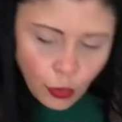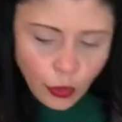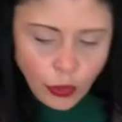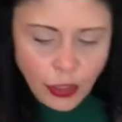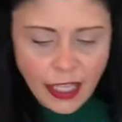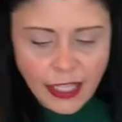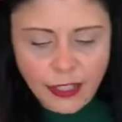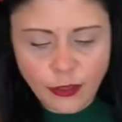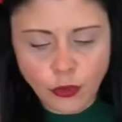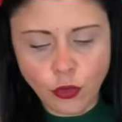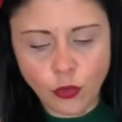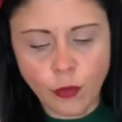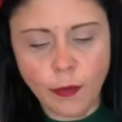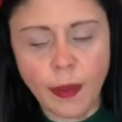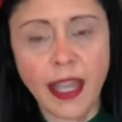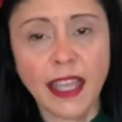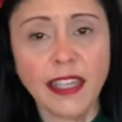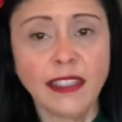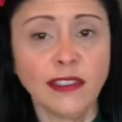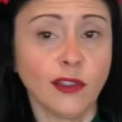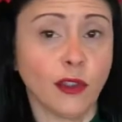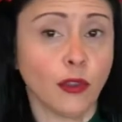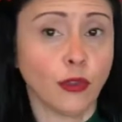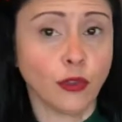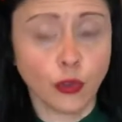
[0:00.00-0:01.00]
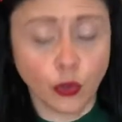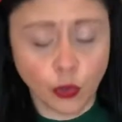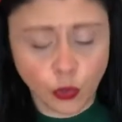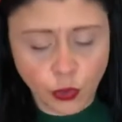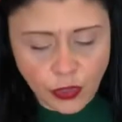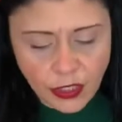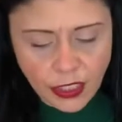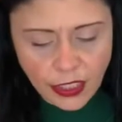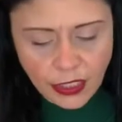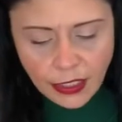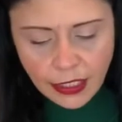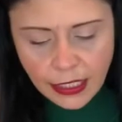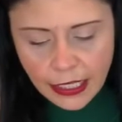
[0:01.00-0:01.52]
like sumac, don't use
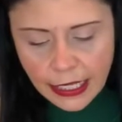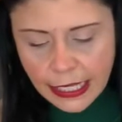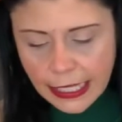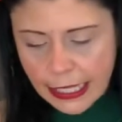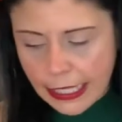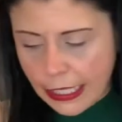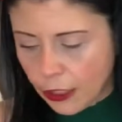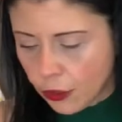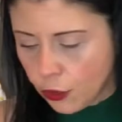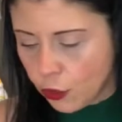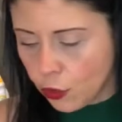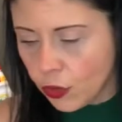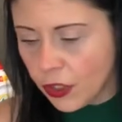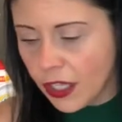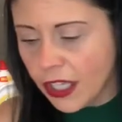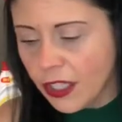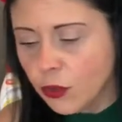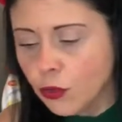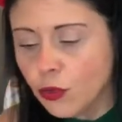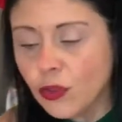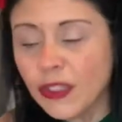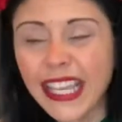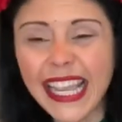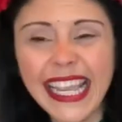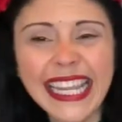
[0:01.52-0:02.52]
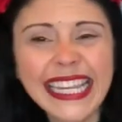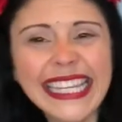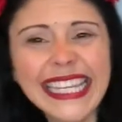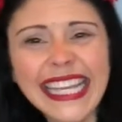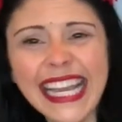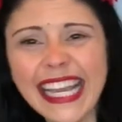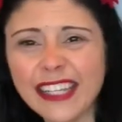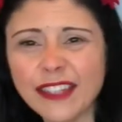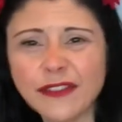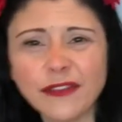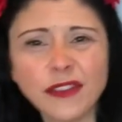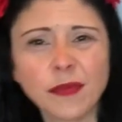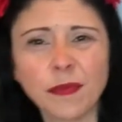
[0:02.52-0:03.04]
it. You can use any
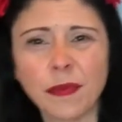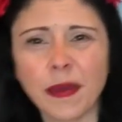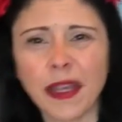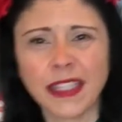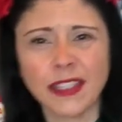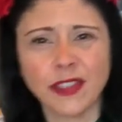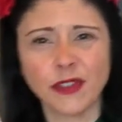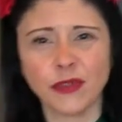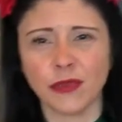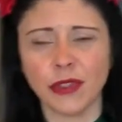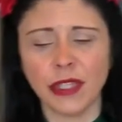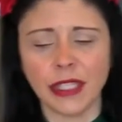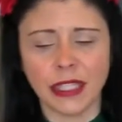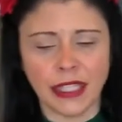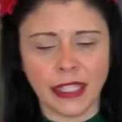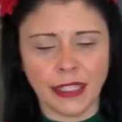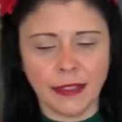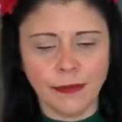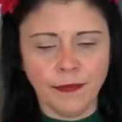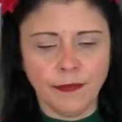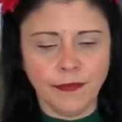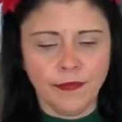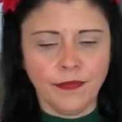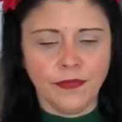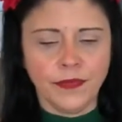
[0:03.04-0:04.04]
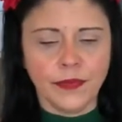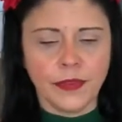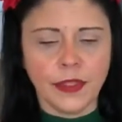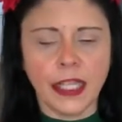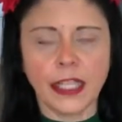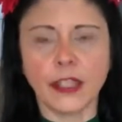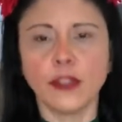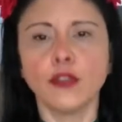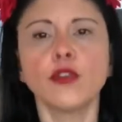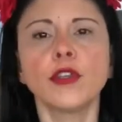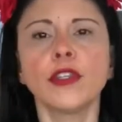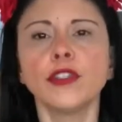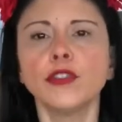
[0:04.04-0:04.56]
kind of spice really.
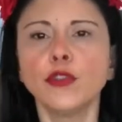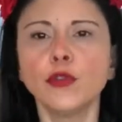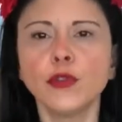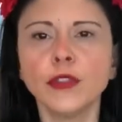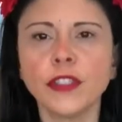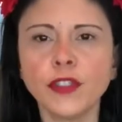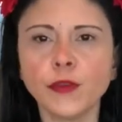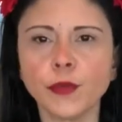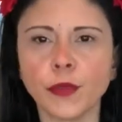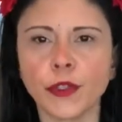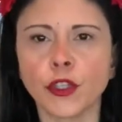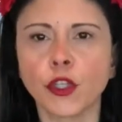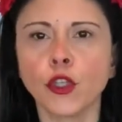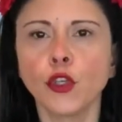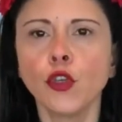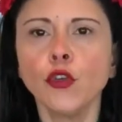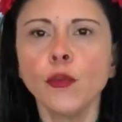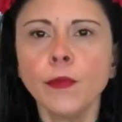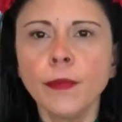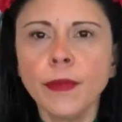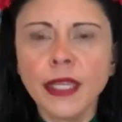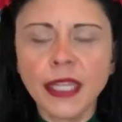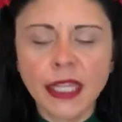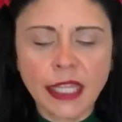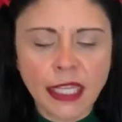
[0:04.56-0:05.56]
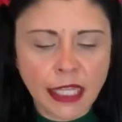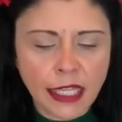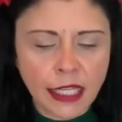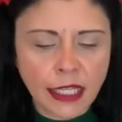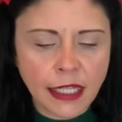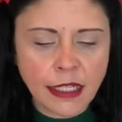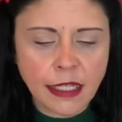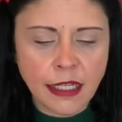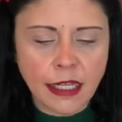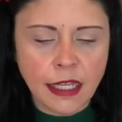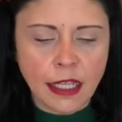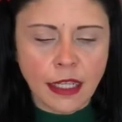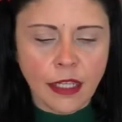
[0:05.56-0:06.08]
Like you can do this with
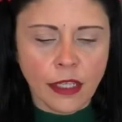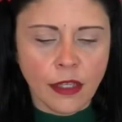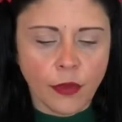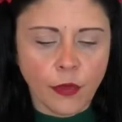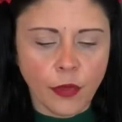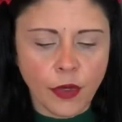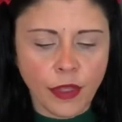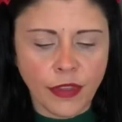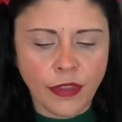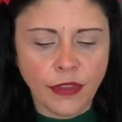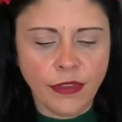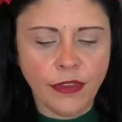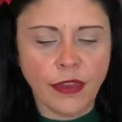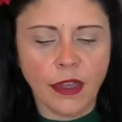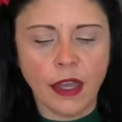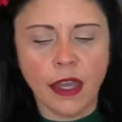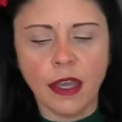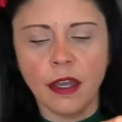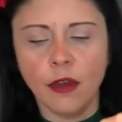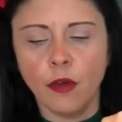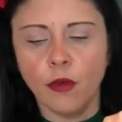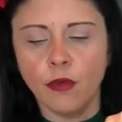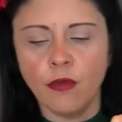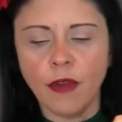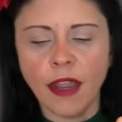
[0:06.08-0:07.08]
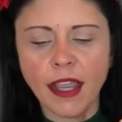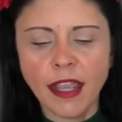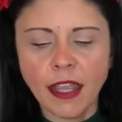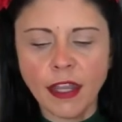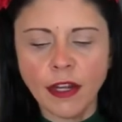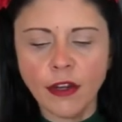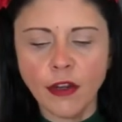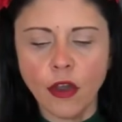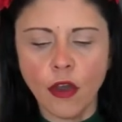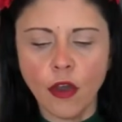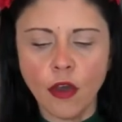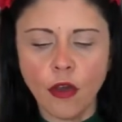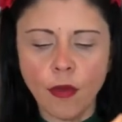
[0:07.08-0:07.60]
cumin, with
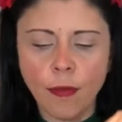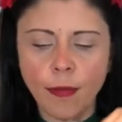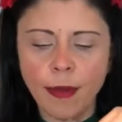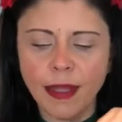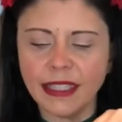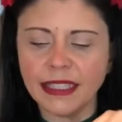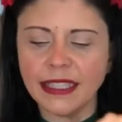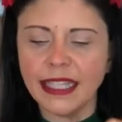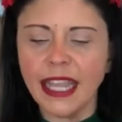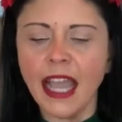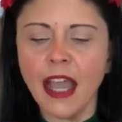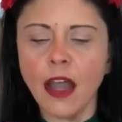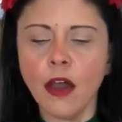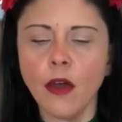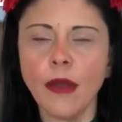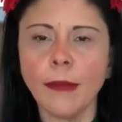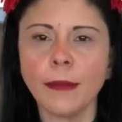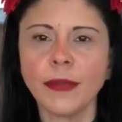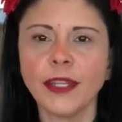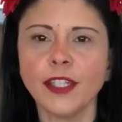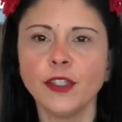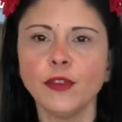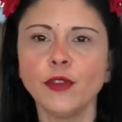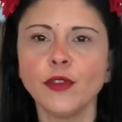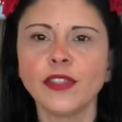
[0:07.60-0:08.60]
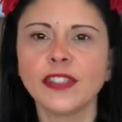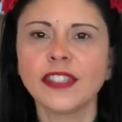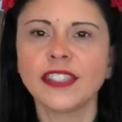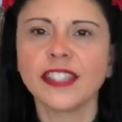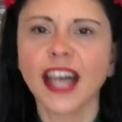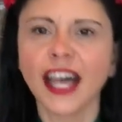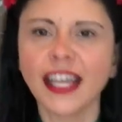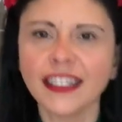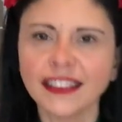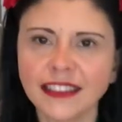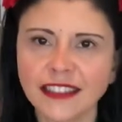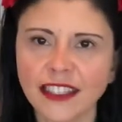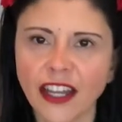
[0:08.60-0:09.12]
oregano, but now I'm gonna use
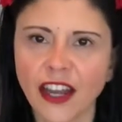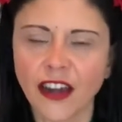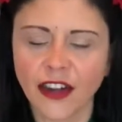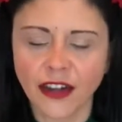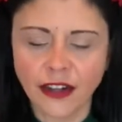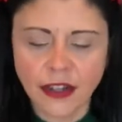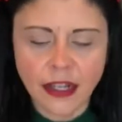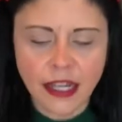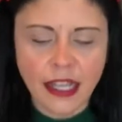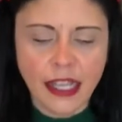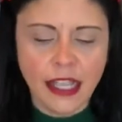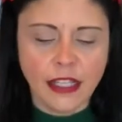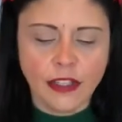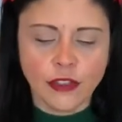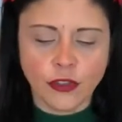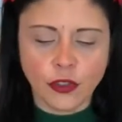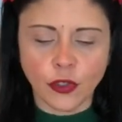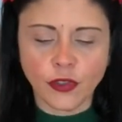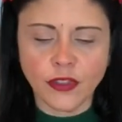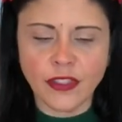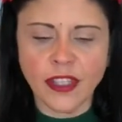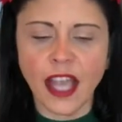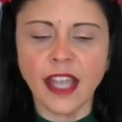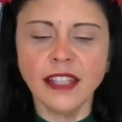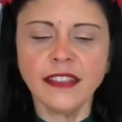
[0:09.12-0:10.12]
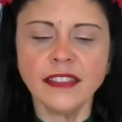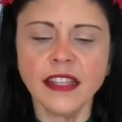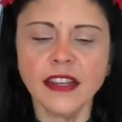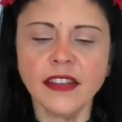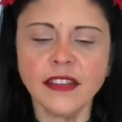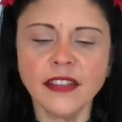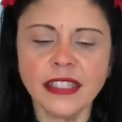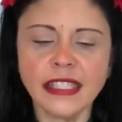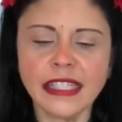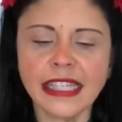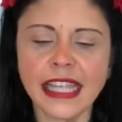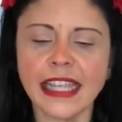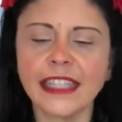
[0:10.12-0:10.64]
zaatar. So
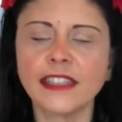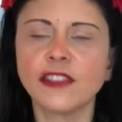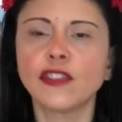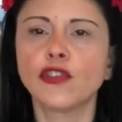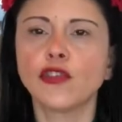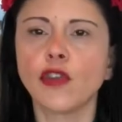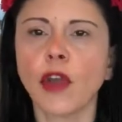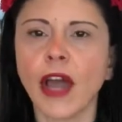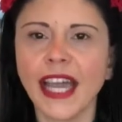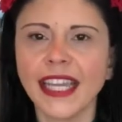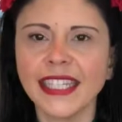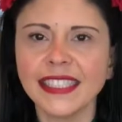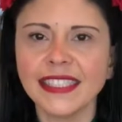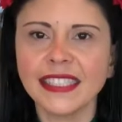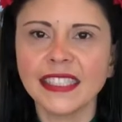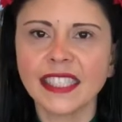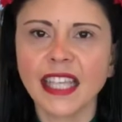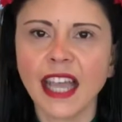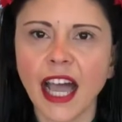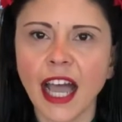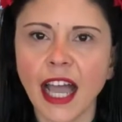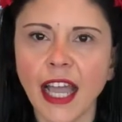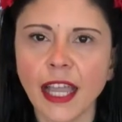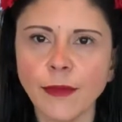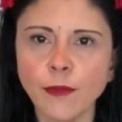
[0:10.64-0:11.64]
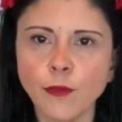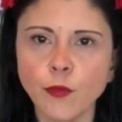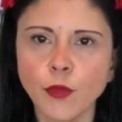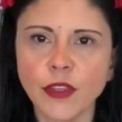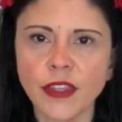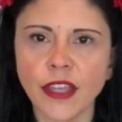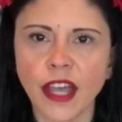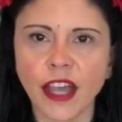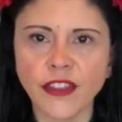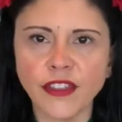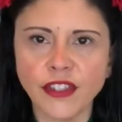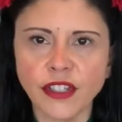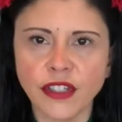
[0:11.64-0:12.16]
zaatar is like dried thyme with
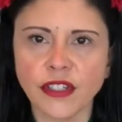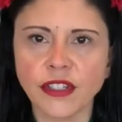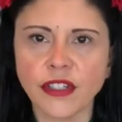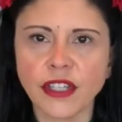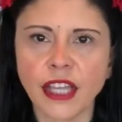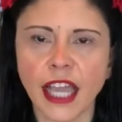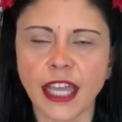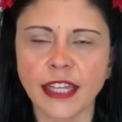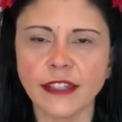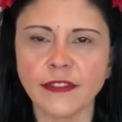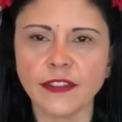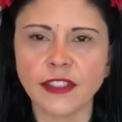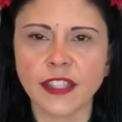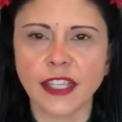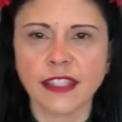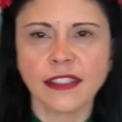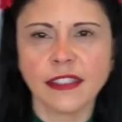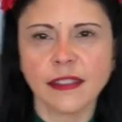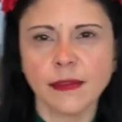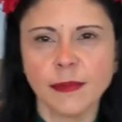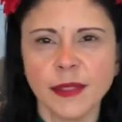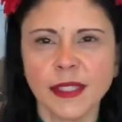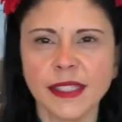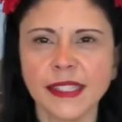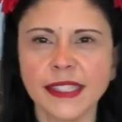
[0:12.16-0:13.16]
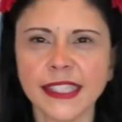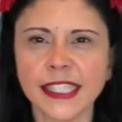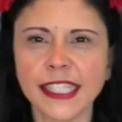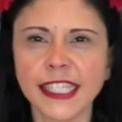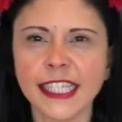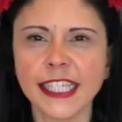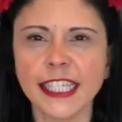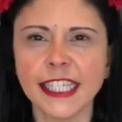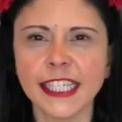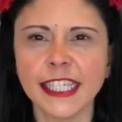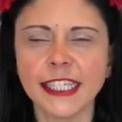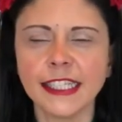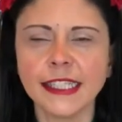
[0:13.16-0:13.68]
other kind of sesame
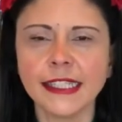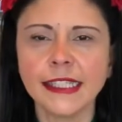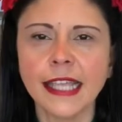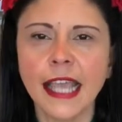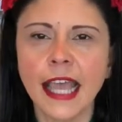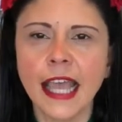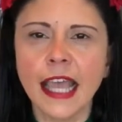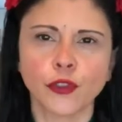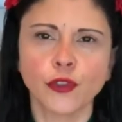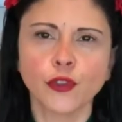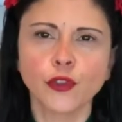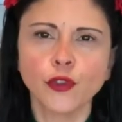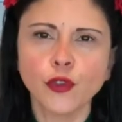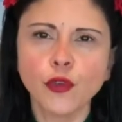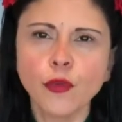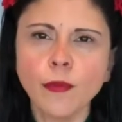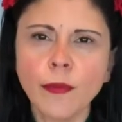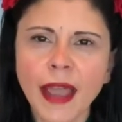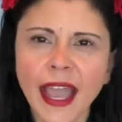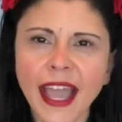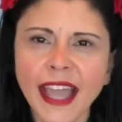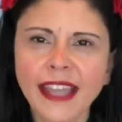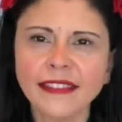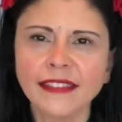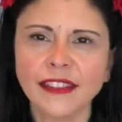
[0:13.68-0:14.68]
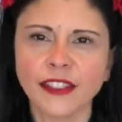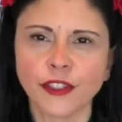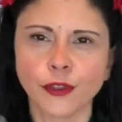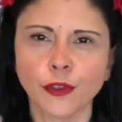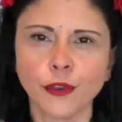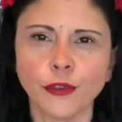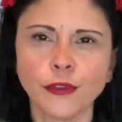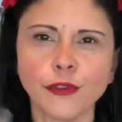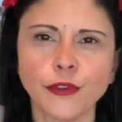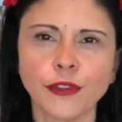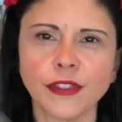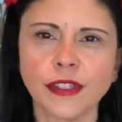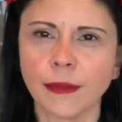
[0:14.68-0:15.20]
seeds, sumac. There's
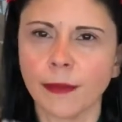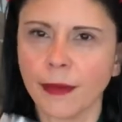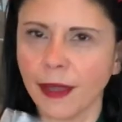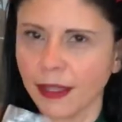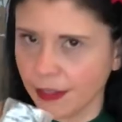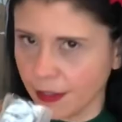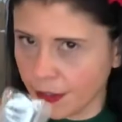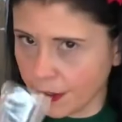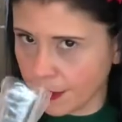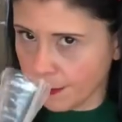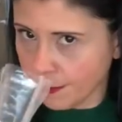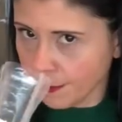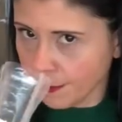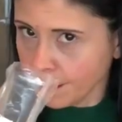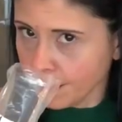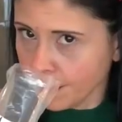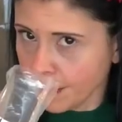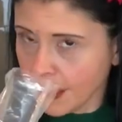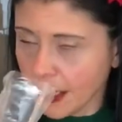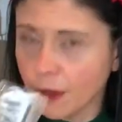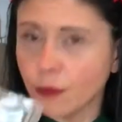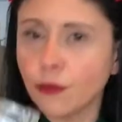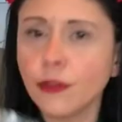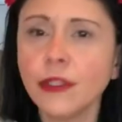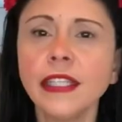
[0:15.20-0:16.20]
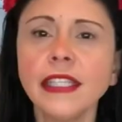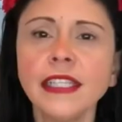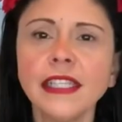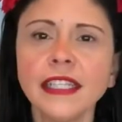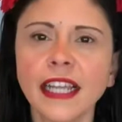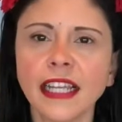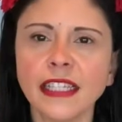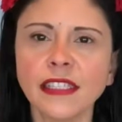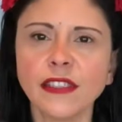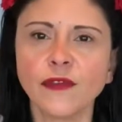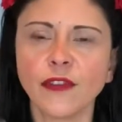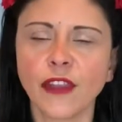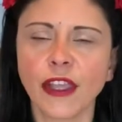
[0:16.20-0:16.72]
also some other really
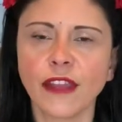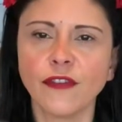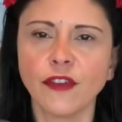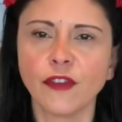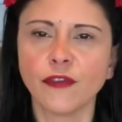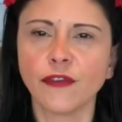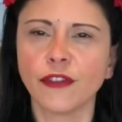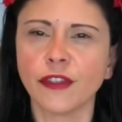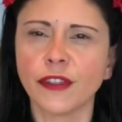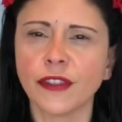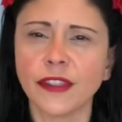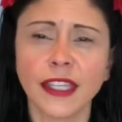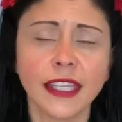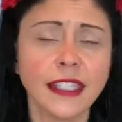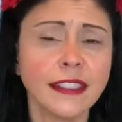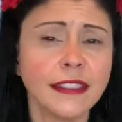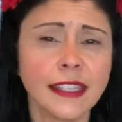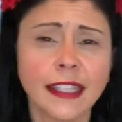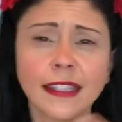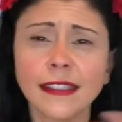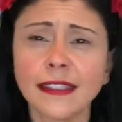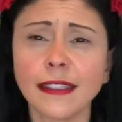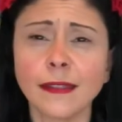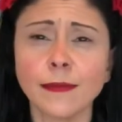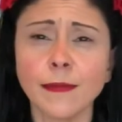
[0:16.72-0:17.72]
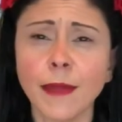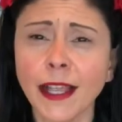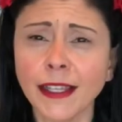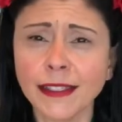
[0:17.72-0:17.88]
nice flavorful things. It smells